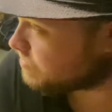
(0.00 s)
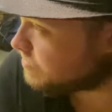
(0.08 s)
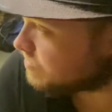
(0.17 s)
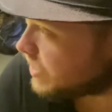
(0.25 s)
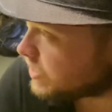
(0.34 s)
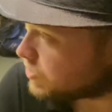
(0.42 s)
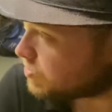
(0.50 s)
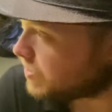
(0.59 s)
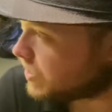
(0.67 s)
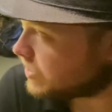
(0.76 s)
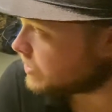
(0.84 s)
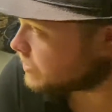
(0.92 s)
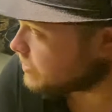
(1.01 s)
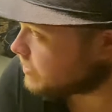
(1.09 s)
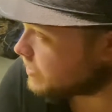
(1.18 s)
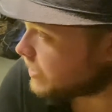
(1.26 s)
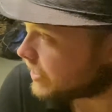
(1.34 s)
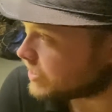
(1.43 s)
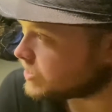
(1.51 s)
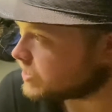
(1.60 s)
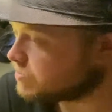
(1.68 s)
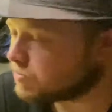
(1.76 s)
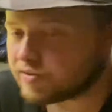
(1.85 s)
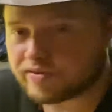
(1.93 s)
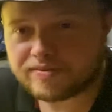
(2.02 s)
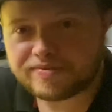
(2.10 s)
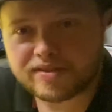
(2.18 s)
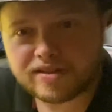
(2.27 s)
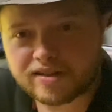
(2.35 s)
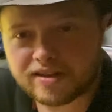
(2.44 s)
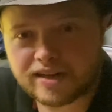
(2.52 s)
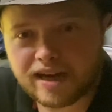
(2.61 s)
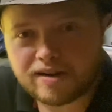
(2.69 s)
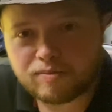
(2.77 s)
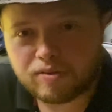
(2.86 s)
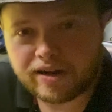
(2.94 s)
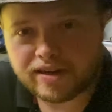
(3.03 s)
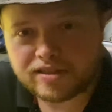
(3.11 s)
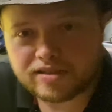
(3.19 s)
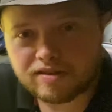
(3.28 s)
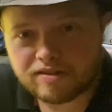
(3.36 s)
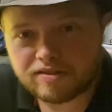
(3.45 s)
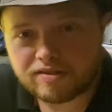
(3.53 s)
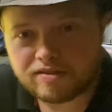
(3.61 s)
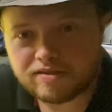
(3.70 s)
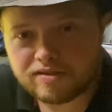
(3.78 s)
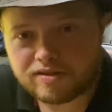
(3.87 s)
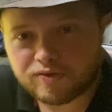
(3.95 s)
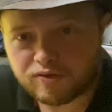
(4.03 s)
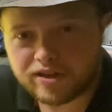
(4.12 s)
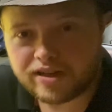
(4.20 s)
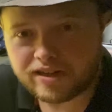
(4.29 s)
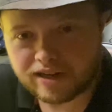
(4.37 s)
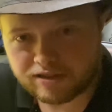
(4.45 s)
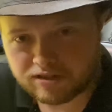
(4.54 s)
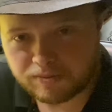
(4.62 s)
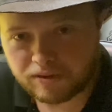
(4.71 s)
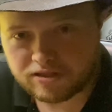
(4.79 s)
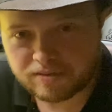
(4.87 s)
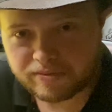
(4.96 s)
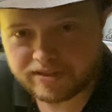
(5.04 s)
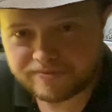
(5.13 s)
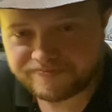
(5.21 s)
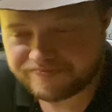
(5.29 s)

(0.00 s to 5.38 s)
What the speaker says: that's just with my leg. I can see it moving. Now the brakes are free like they're supposed to be.